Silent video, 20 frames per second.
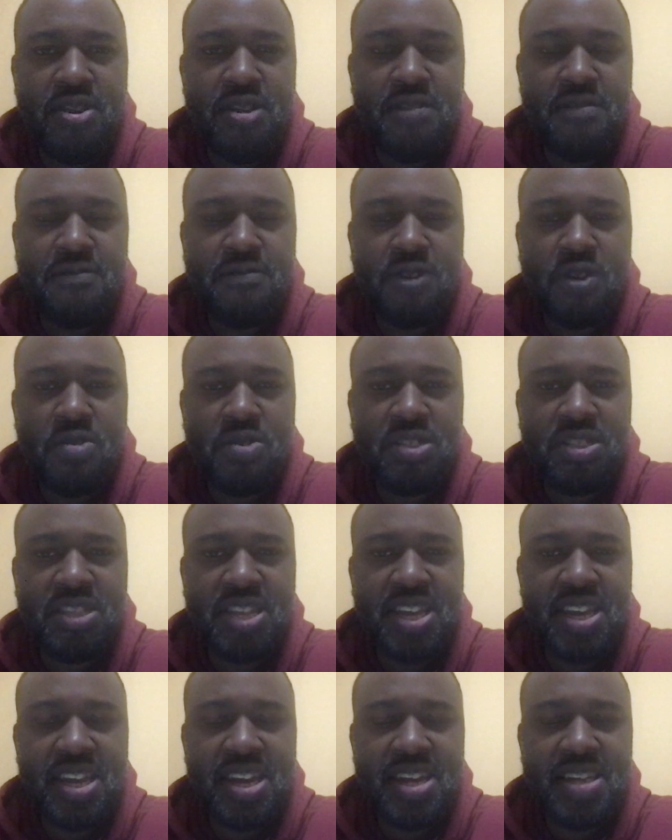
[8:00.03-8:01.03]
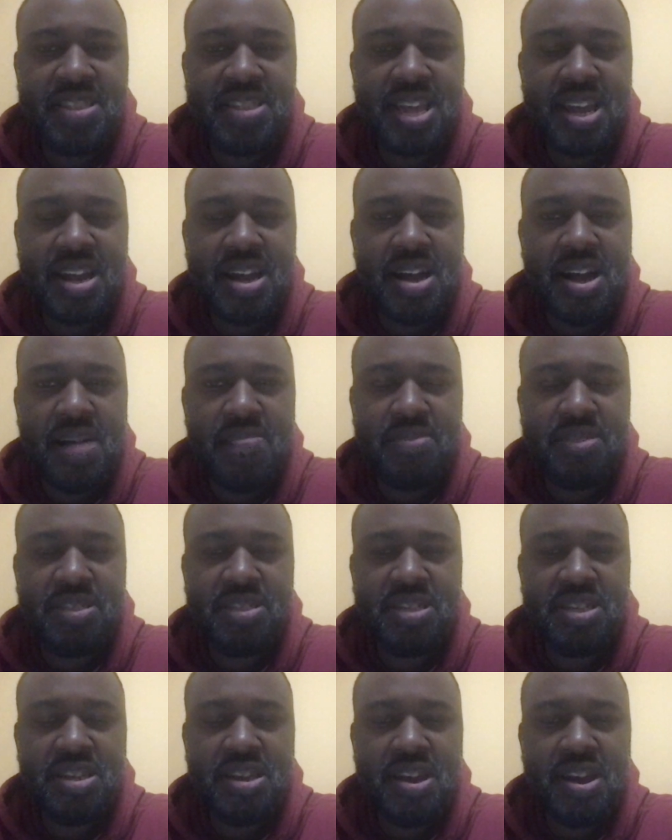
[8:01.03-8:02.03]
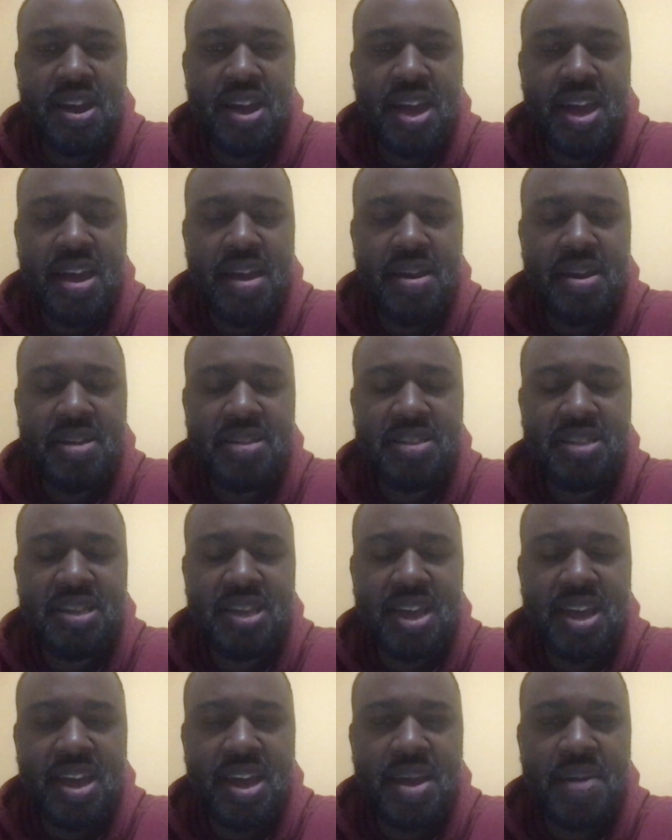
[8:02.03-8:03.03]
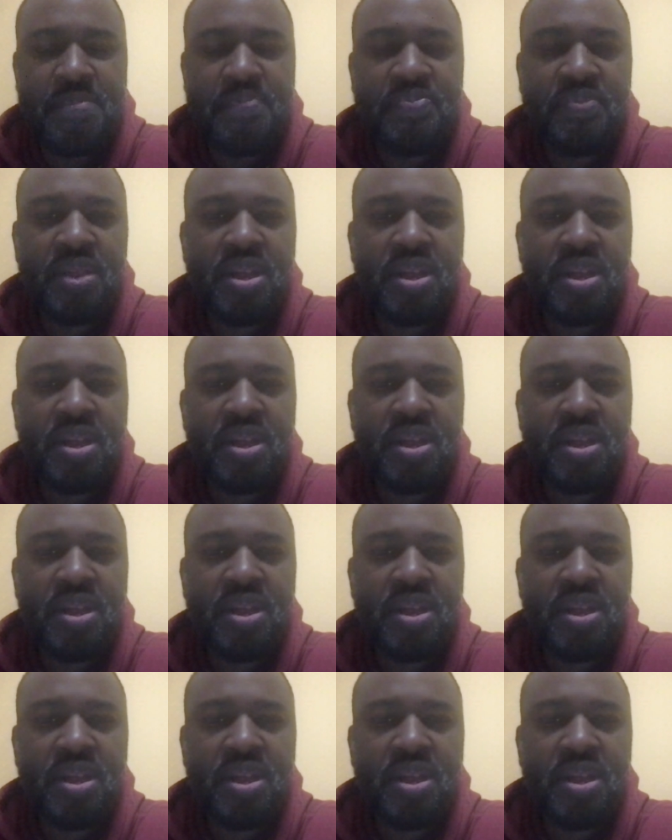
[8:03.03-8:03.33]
the first thing is that comes to your head, into your head.